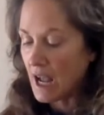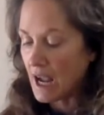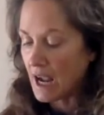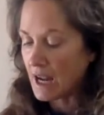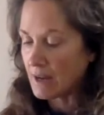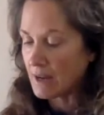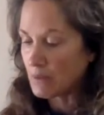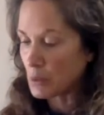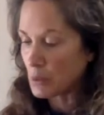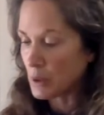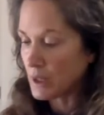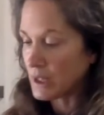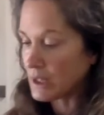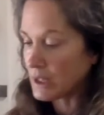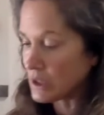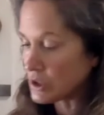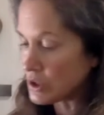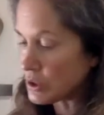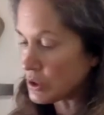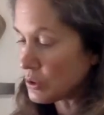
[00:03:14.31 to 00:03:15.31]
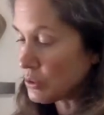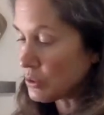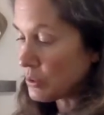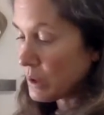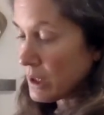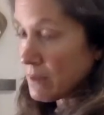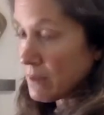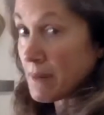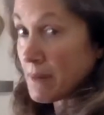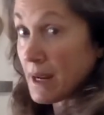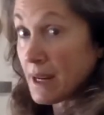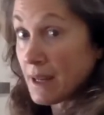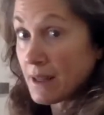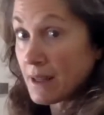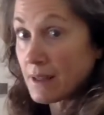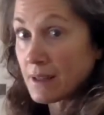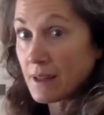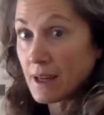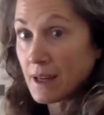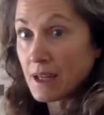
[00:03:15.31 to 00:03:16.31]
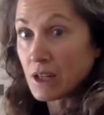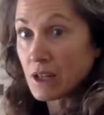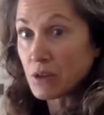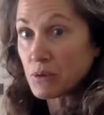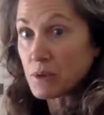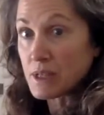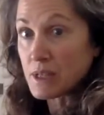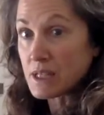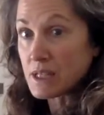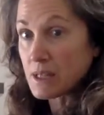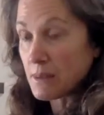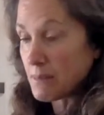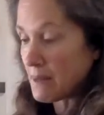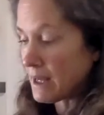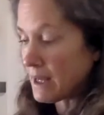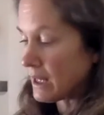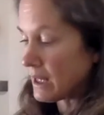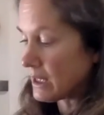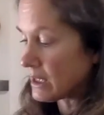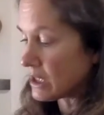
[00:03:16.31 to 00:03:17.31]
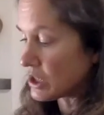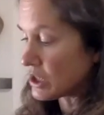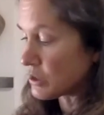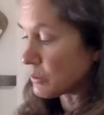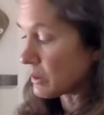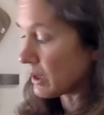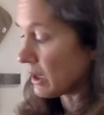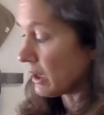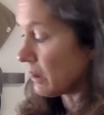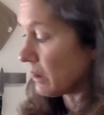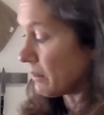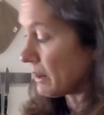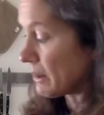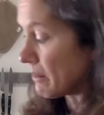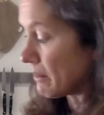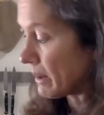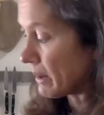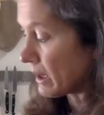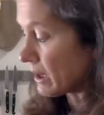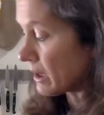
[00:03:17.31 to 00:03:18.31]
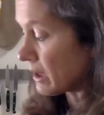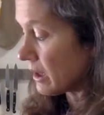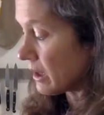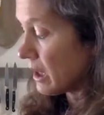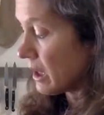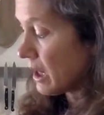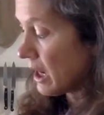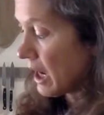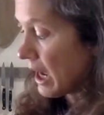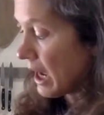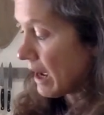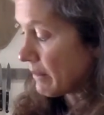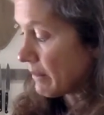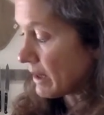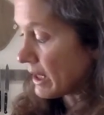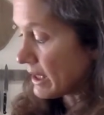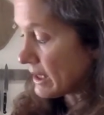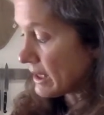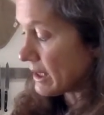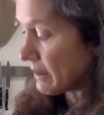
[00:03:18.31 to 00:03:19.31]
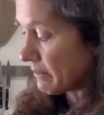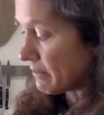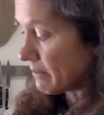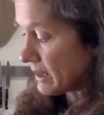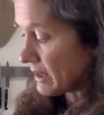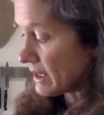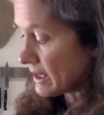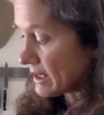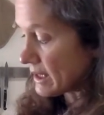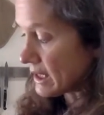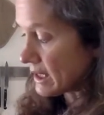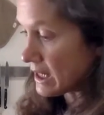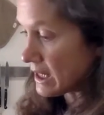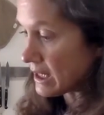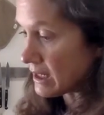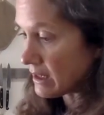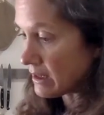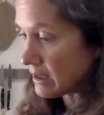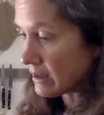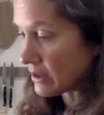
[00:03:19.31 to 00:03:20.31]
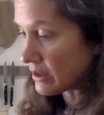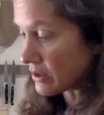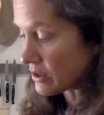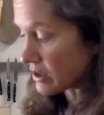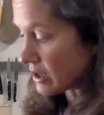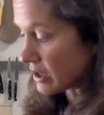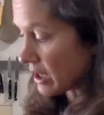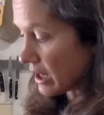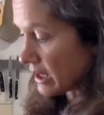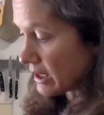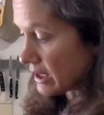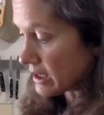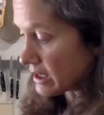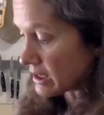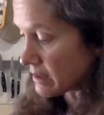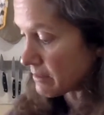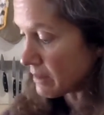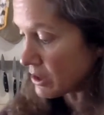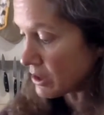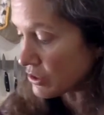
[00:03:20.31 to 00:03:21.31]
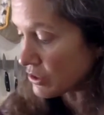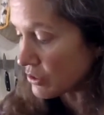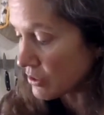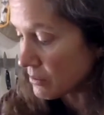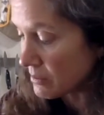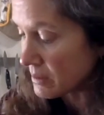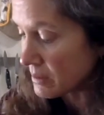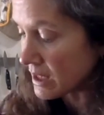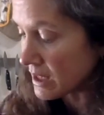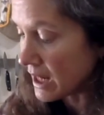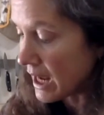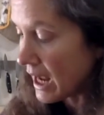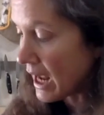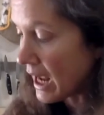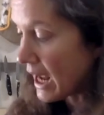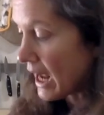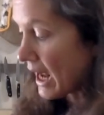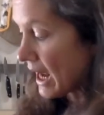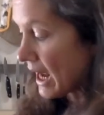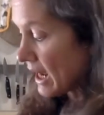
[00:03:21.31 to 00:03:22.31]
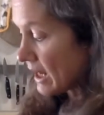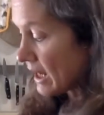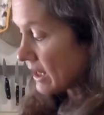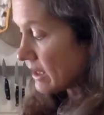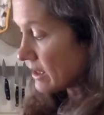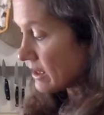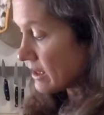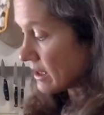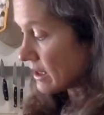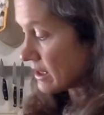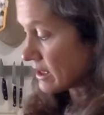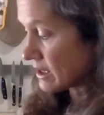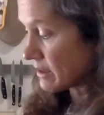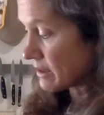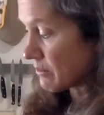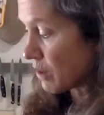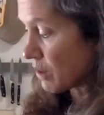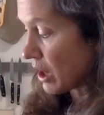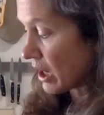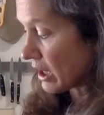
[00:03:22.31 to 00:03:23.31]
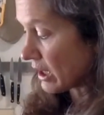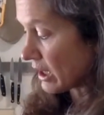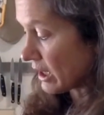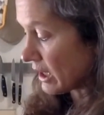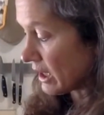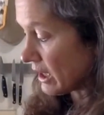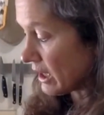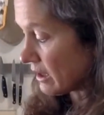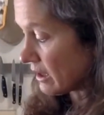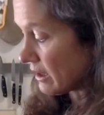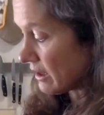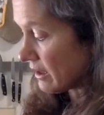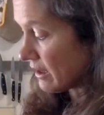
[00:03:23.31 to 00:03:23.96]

I am going to, in my kind of greased baking dish with a little bit of butter, I'm going to dump this in. There's the onions and mushrooms and some broccoli.